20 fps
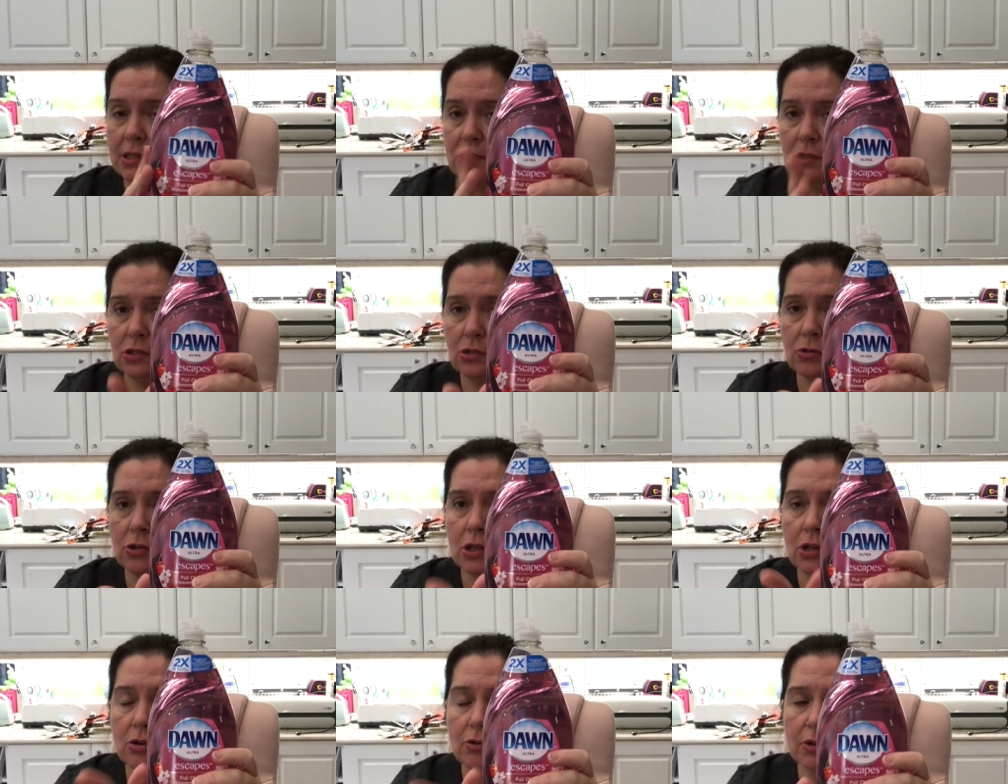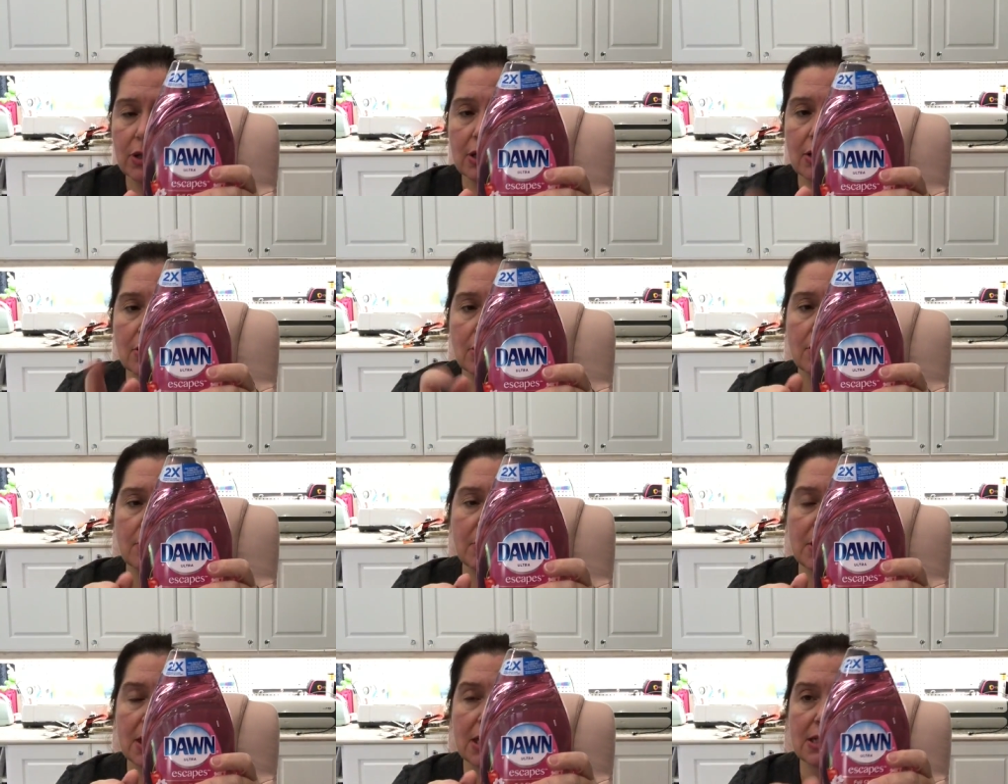my studio
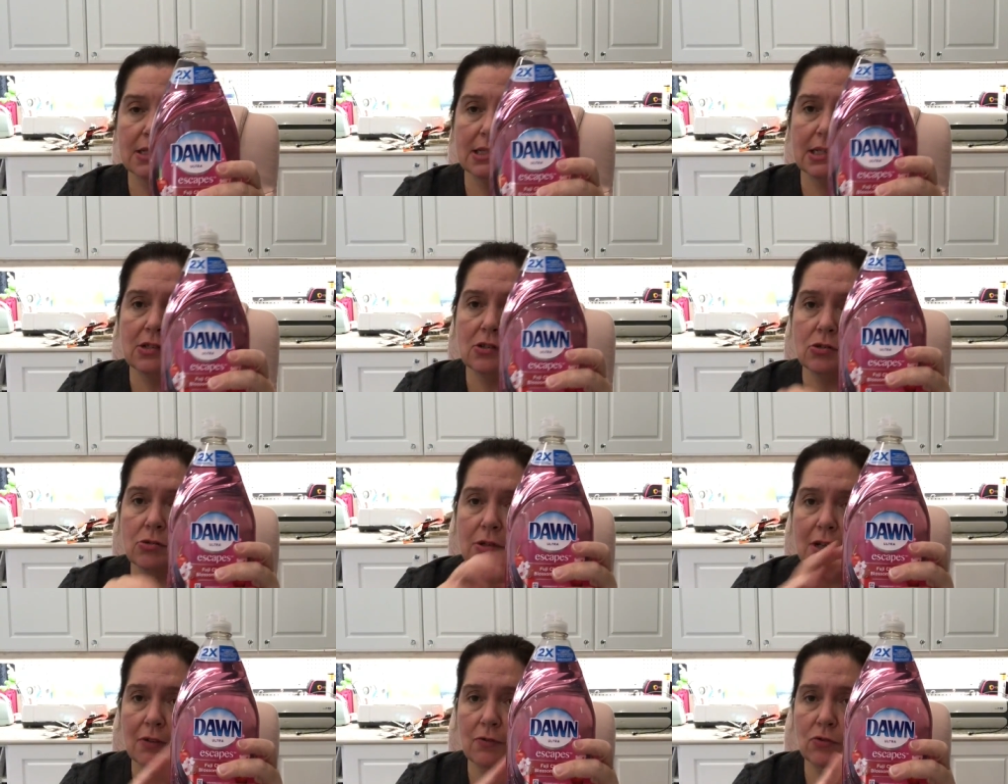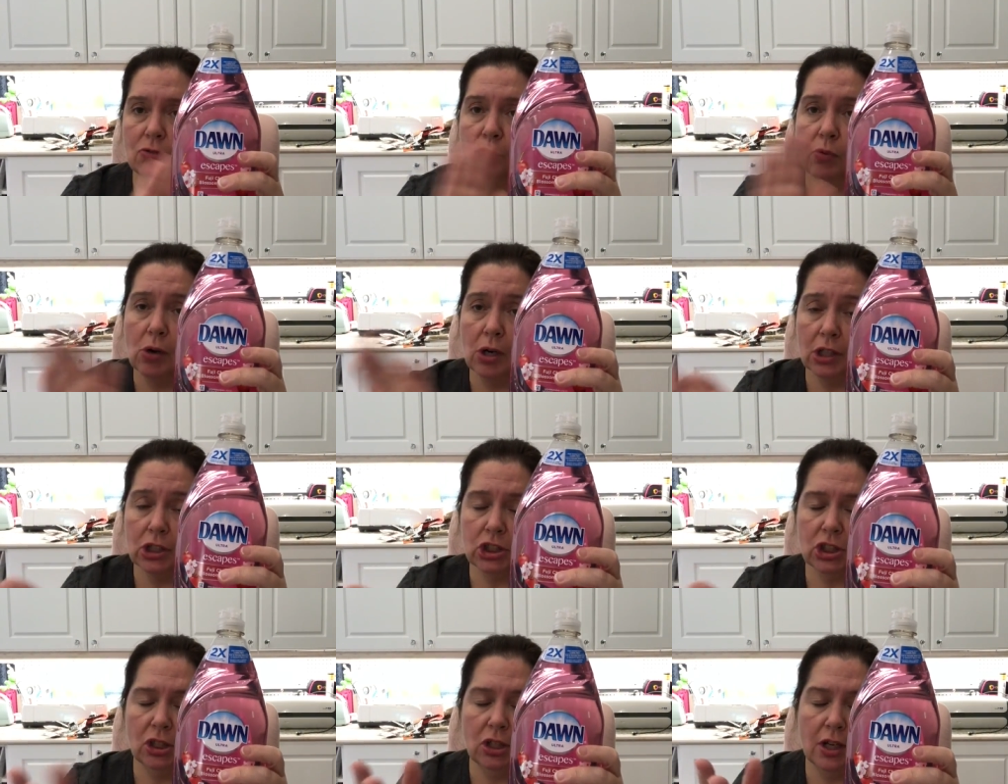here because I do have to
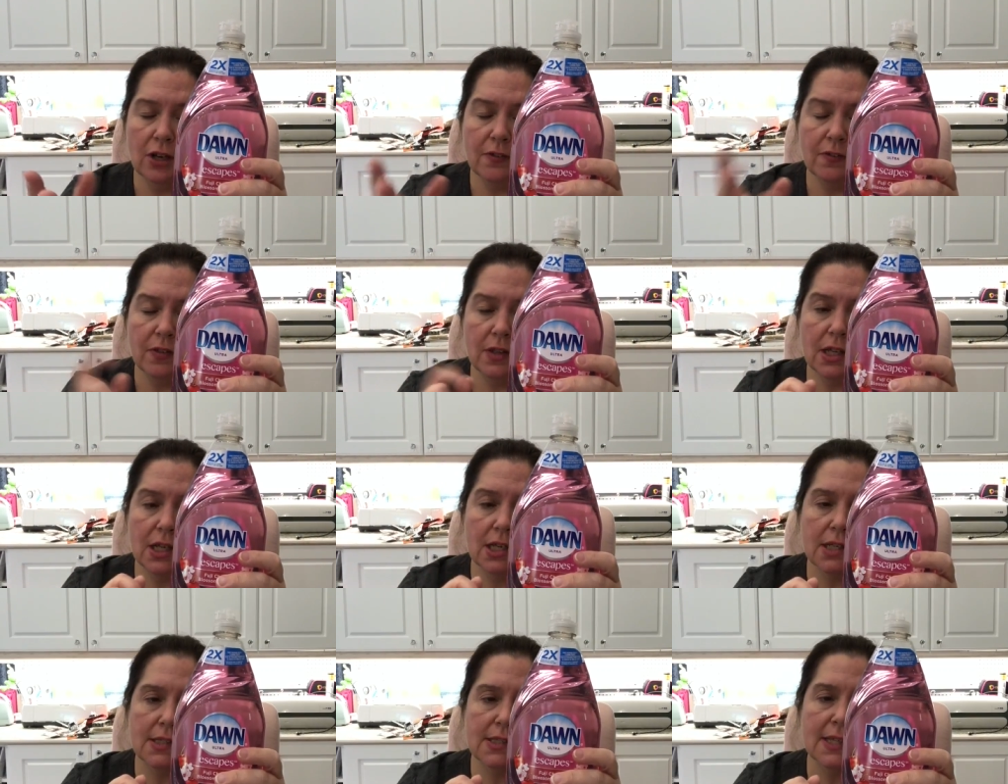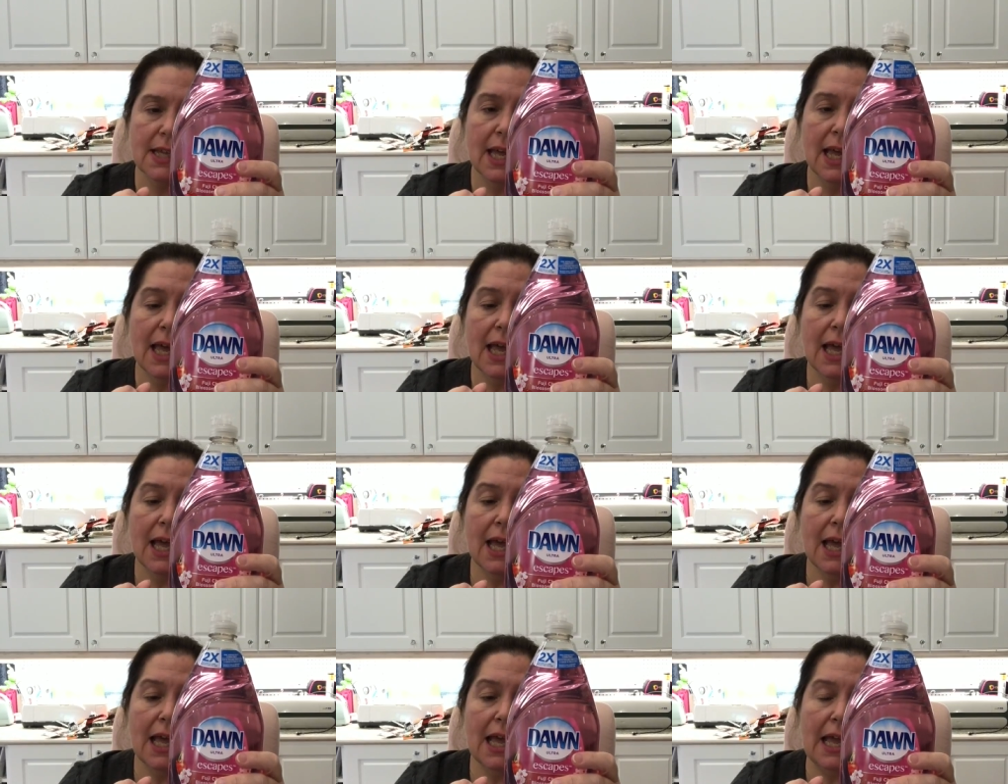wash a lot of things,
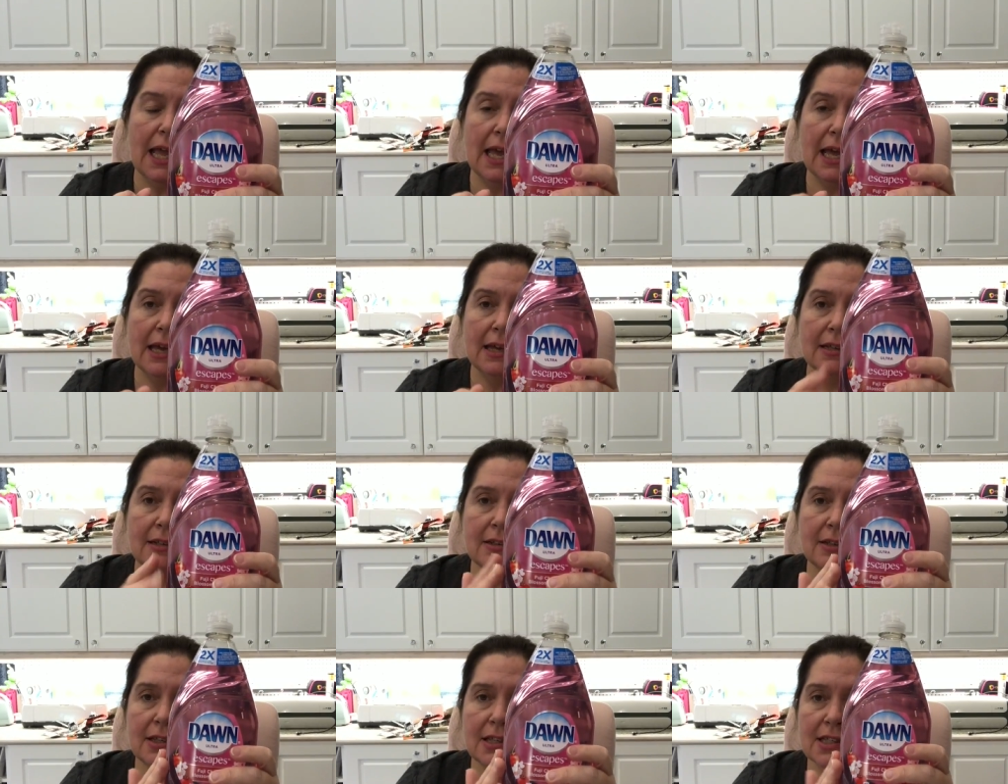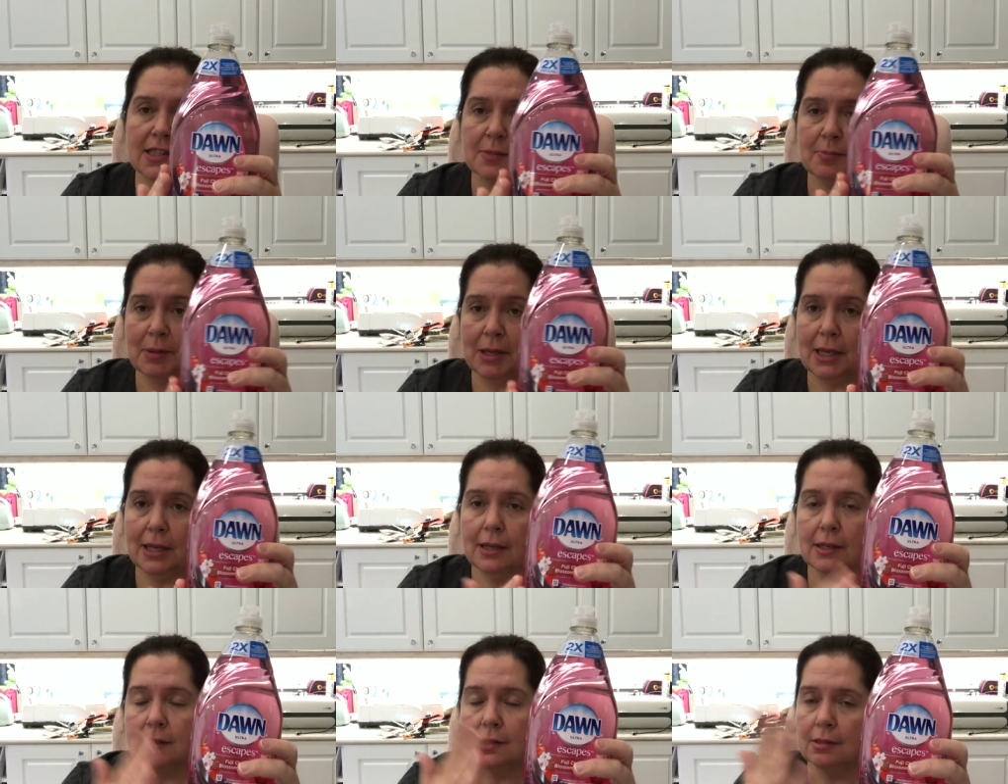and it's
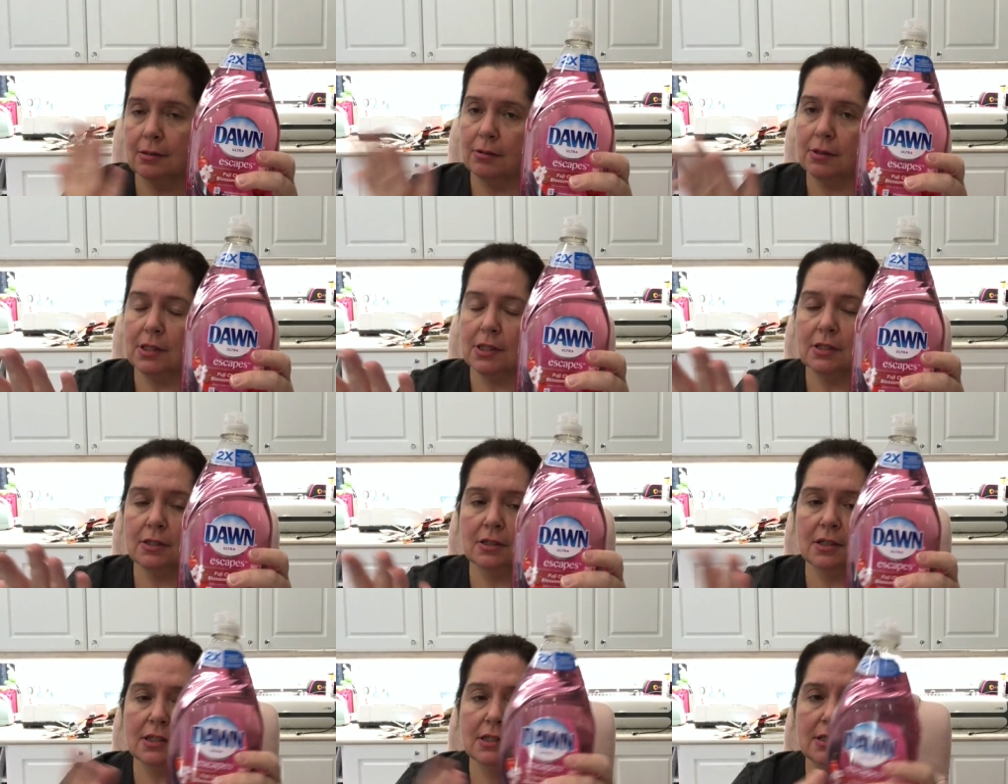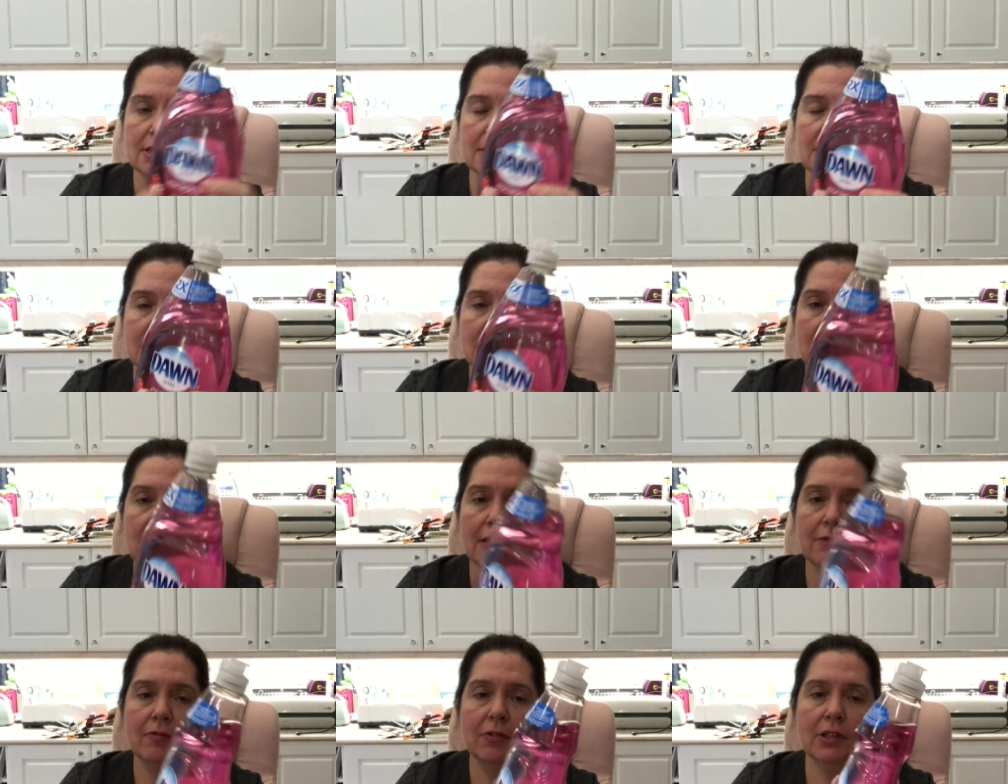pink, so it's a
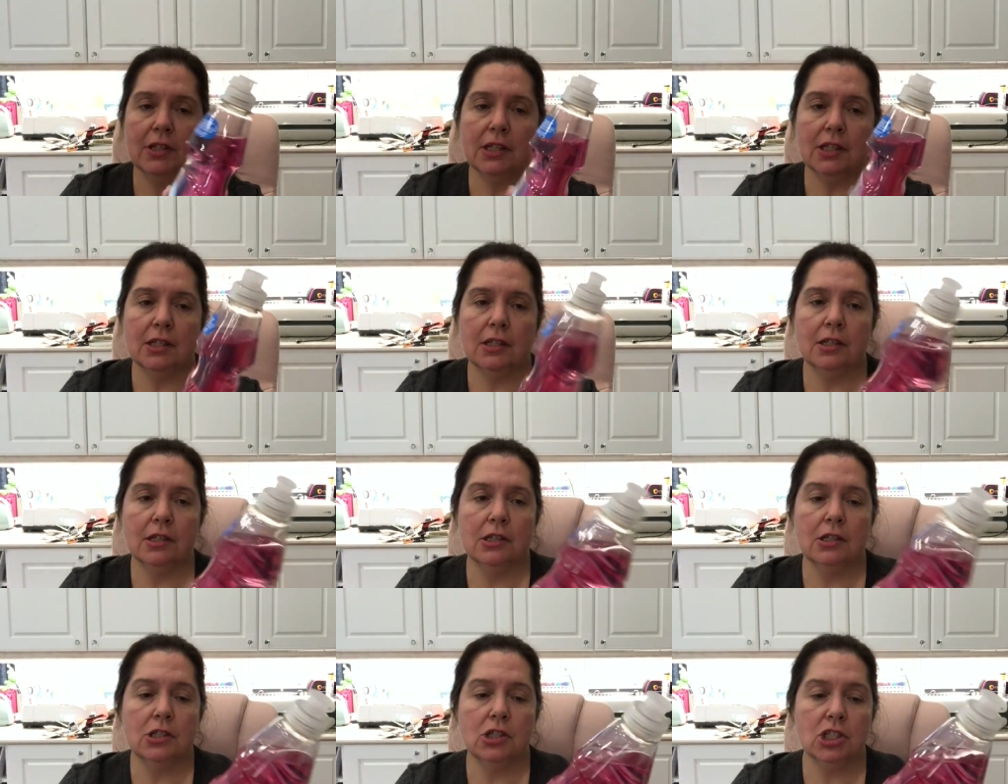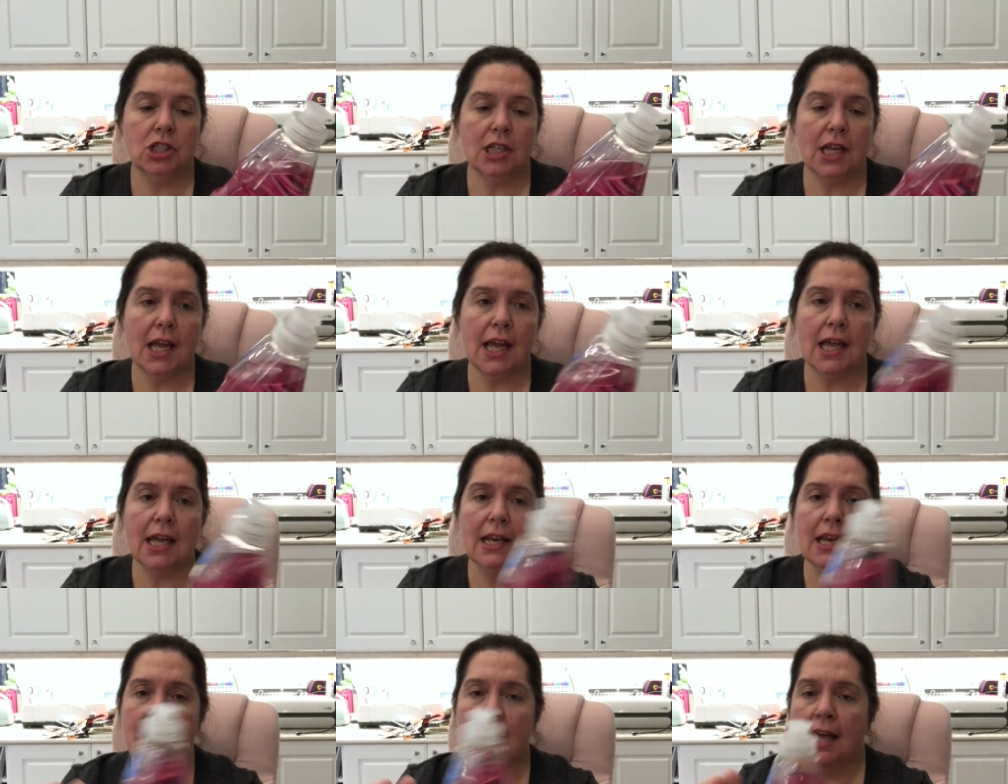lovely
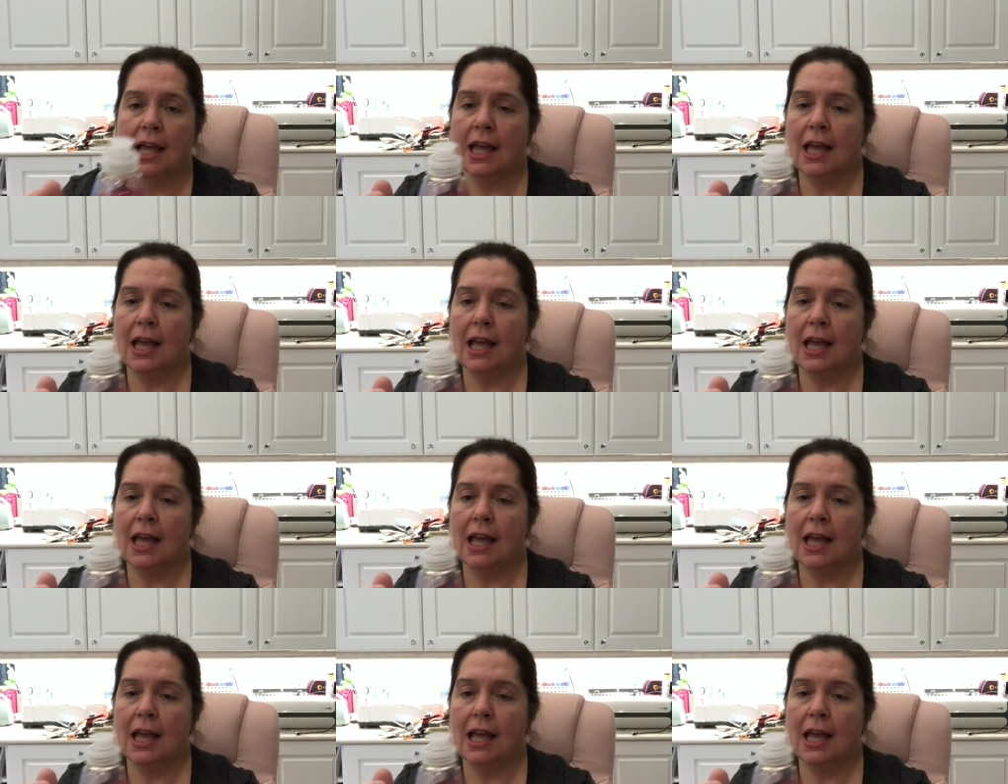shade.